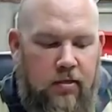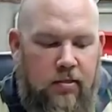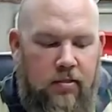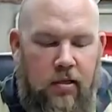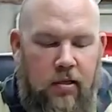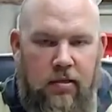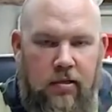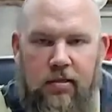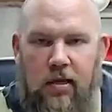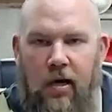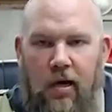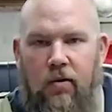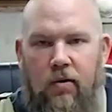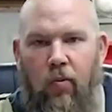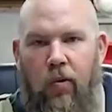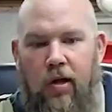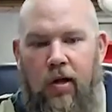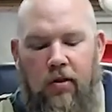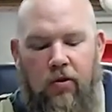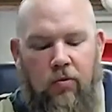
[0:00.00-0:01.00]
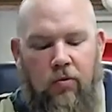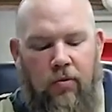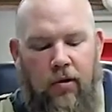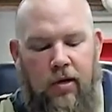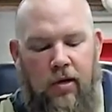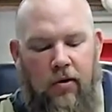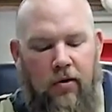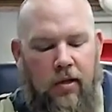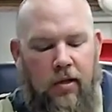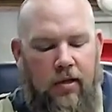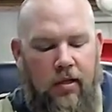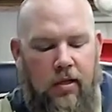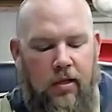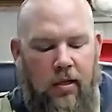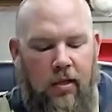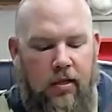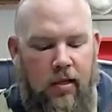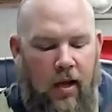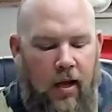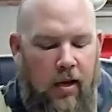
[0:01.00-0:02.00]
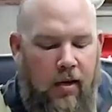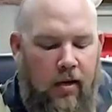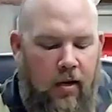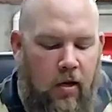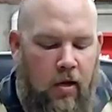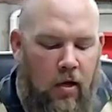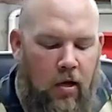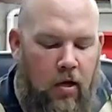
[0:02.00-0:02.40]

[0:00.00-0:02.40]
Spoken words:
It's not a wet lubricant or anything like that.